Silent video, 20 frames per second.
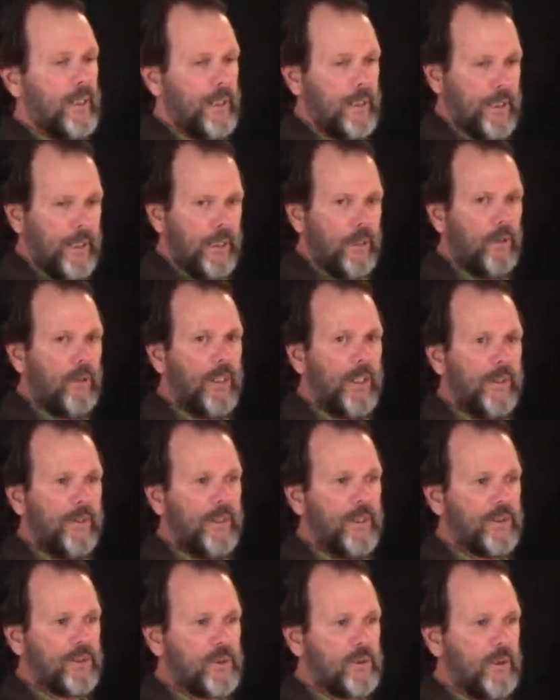here in
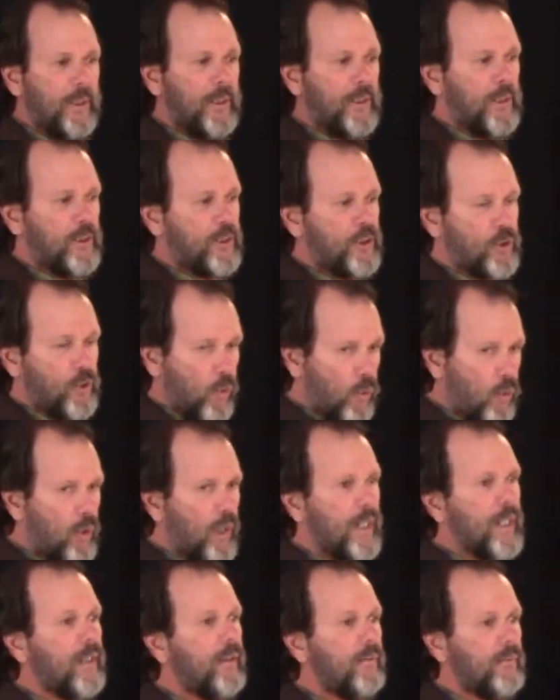this
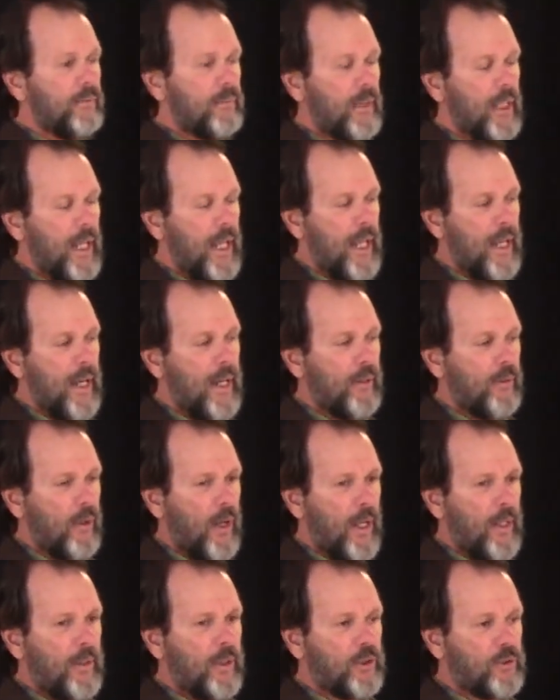story, and
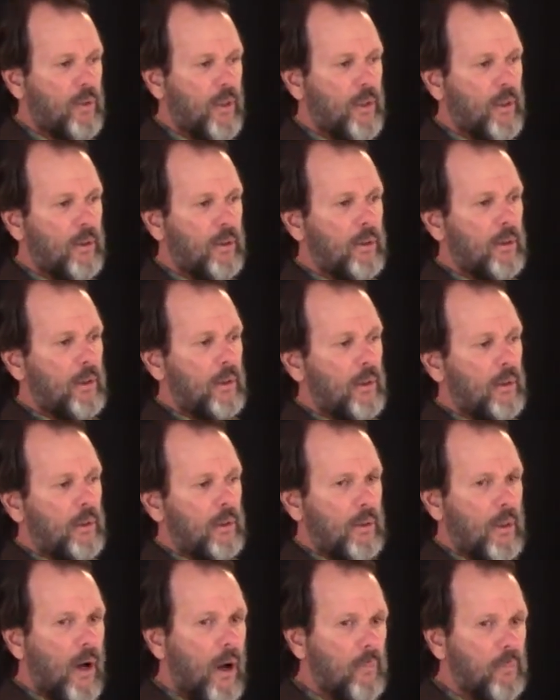this rather
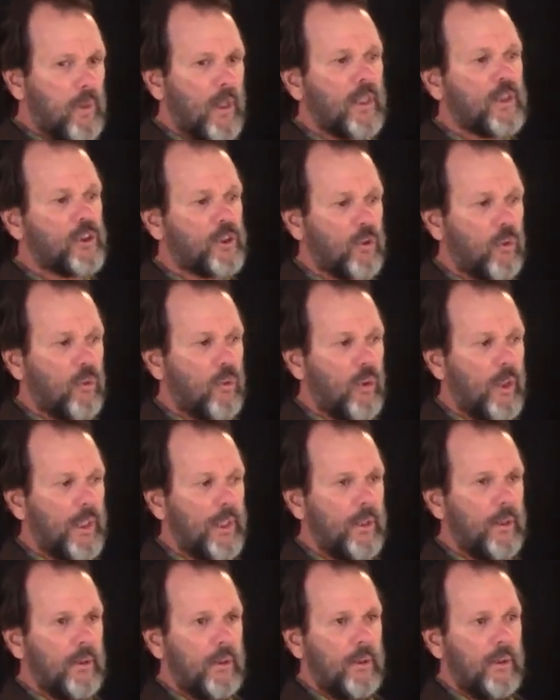complex
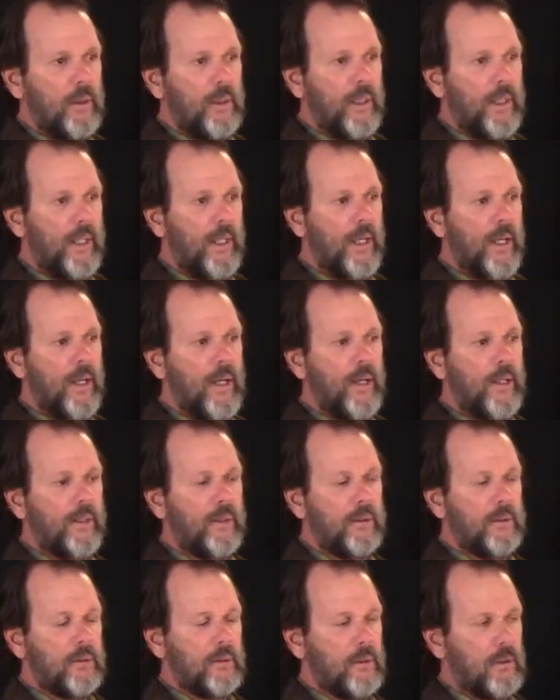story.
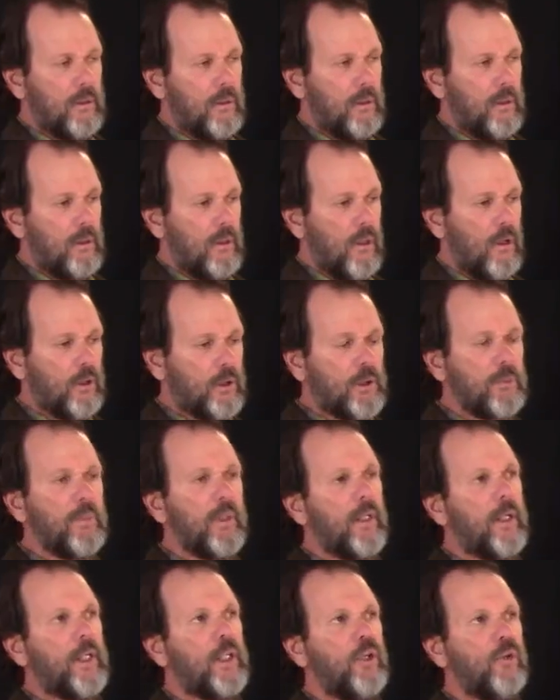And
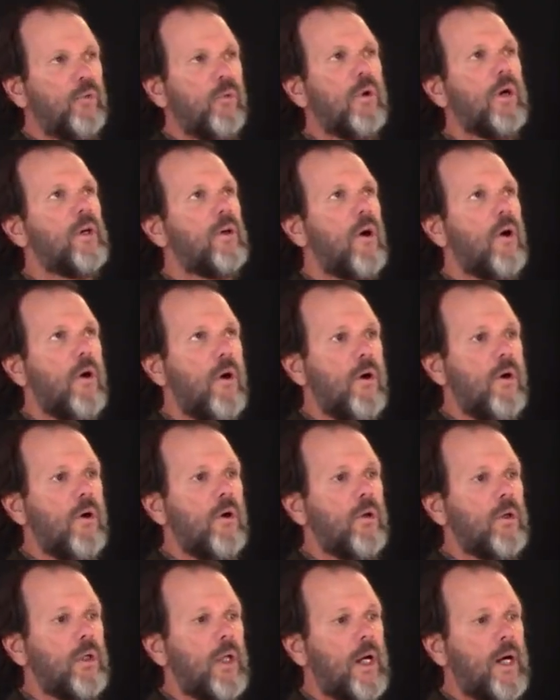ultimately you want
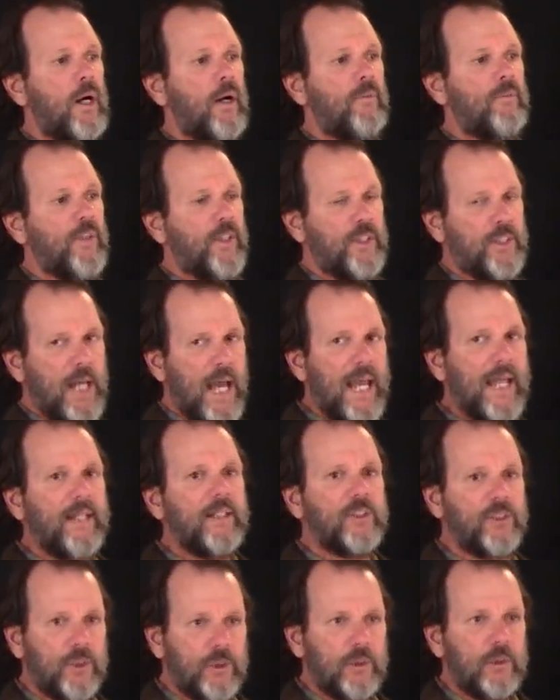all of the
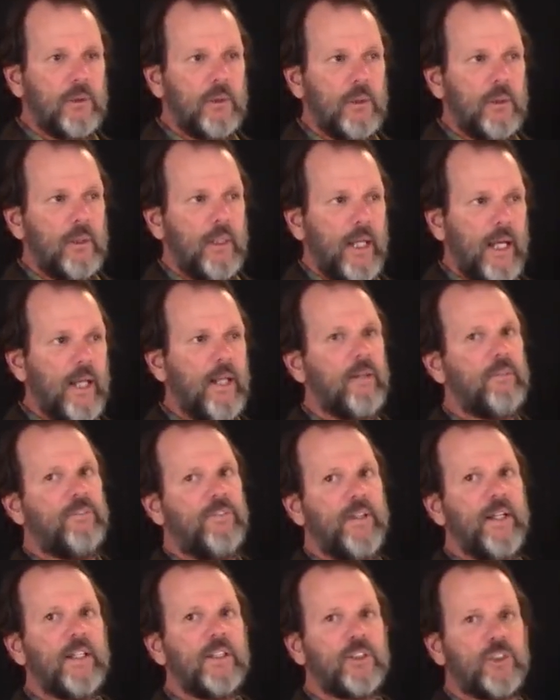dates and
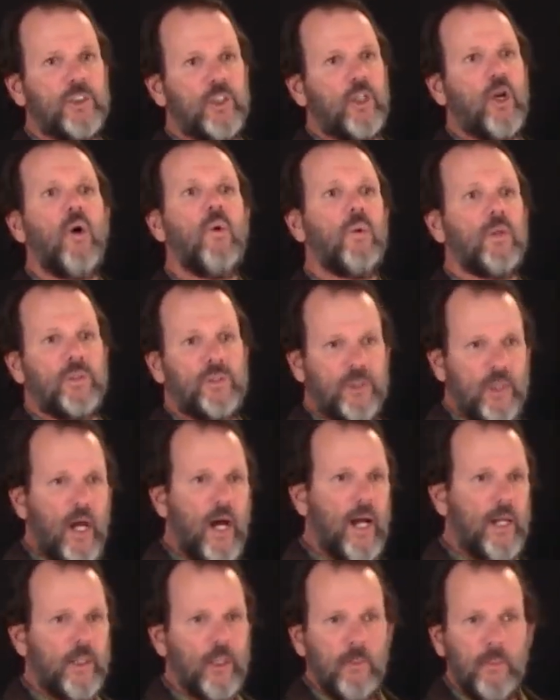events to
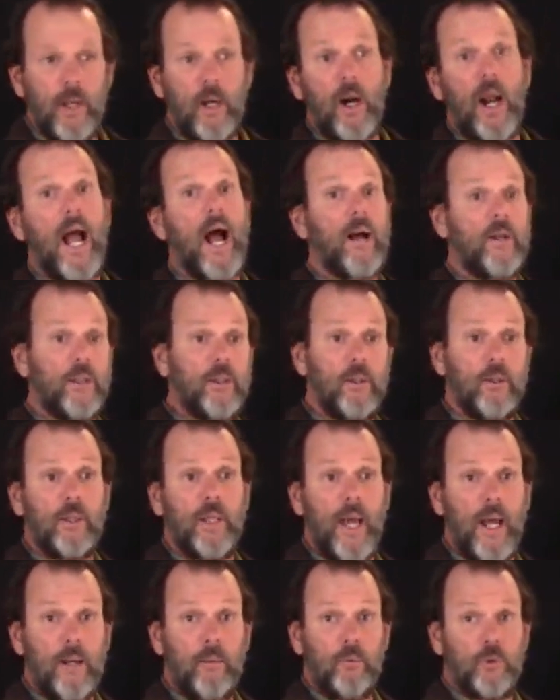coincide, no matter how you
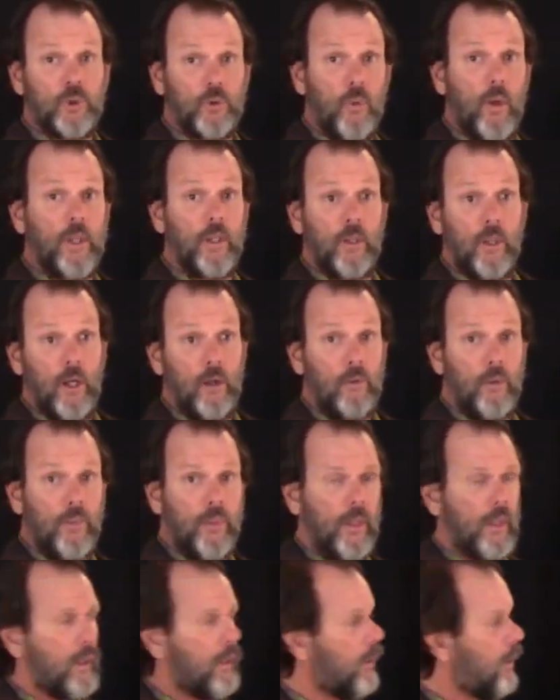look at it, which way you go
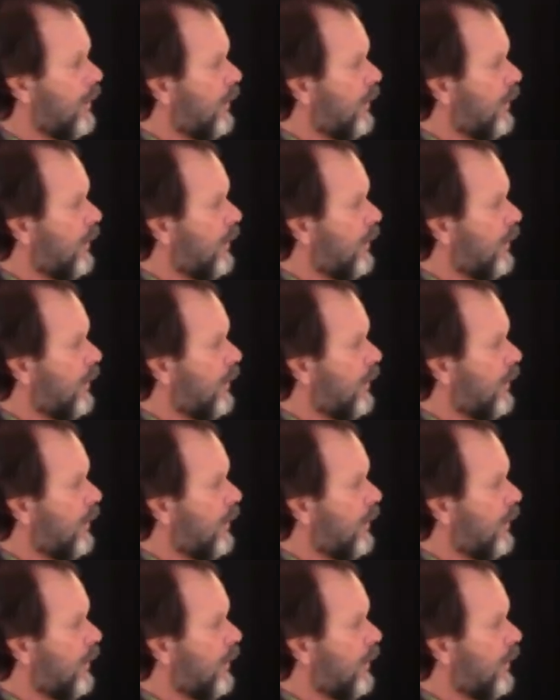with it.